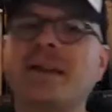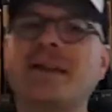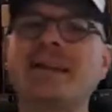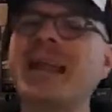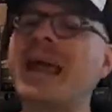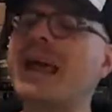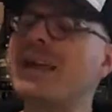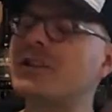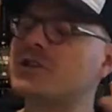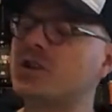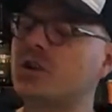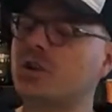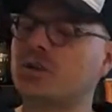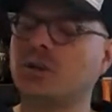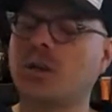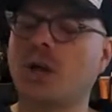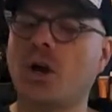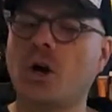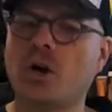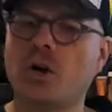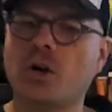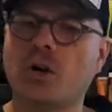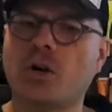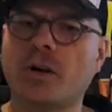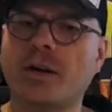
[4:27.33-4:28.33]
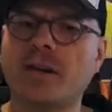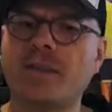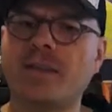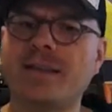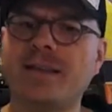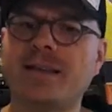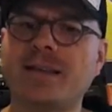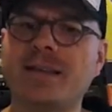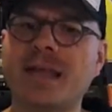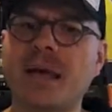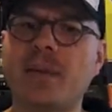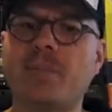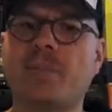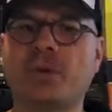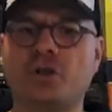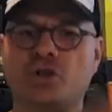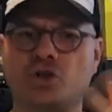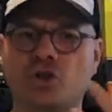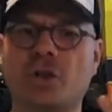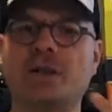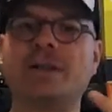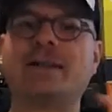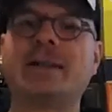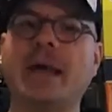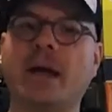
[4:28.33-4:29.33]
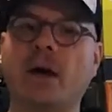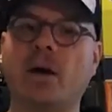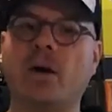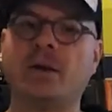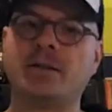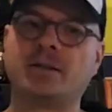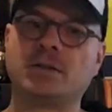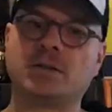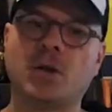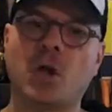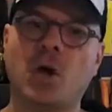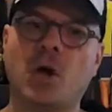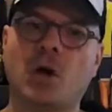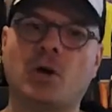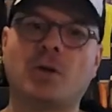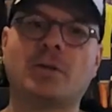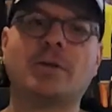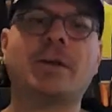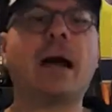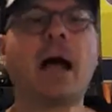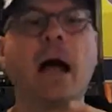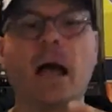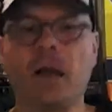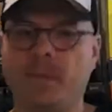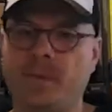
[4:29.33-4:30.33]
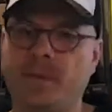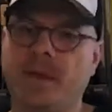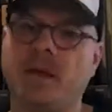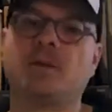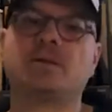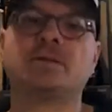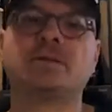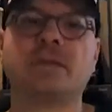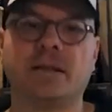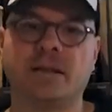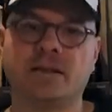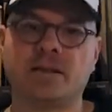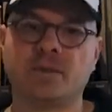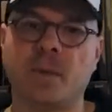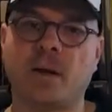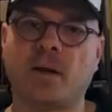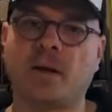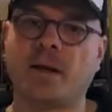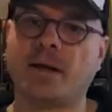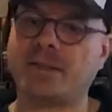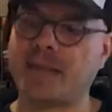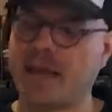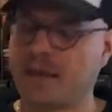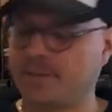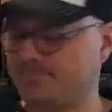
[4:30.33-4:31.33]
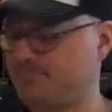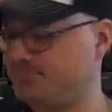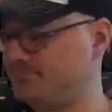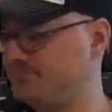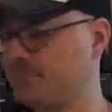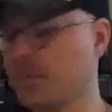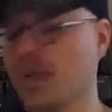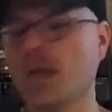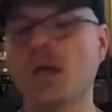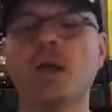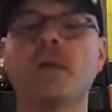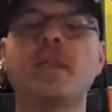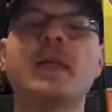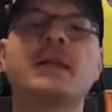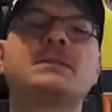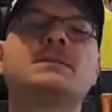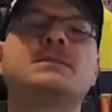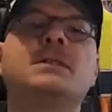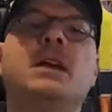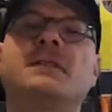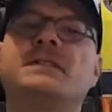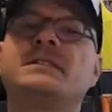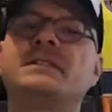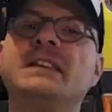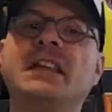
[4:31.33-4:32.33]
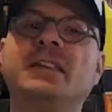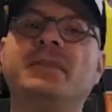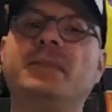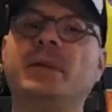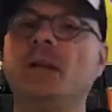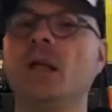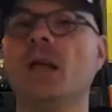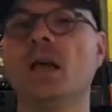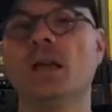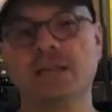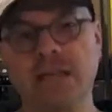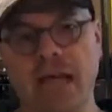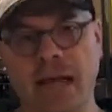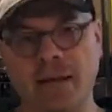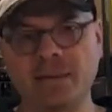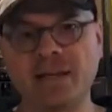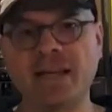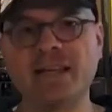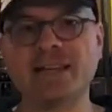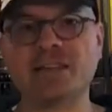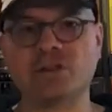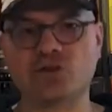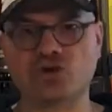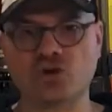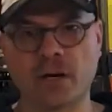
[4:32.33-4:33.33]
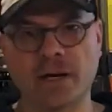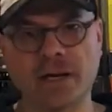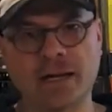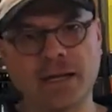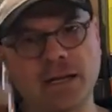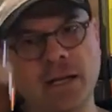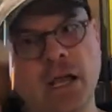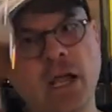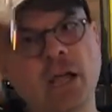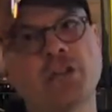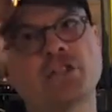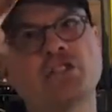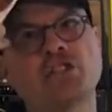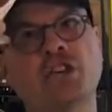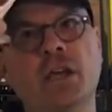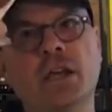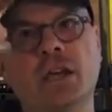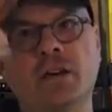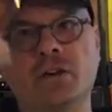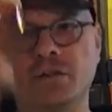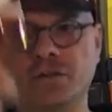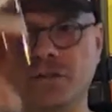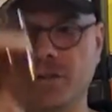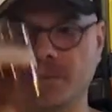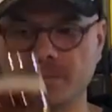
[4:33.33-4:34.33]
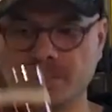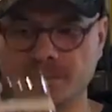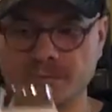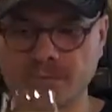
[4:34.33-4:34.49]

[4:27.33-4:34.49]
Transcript: like an adjunct lager or anything like that, but you can tell it's a lager. I P Ls tend to smell like that. That's enough sniffing. Time to get to drinking. Cheers.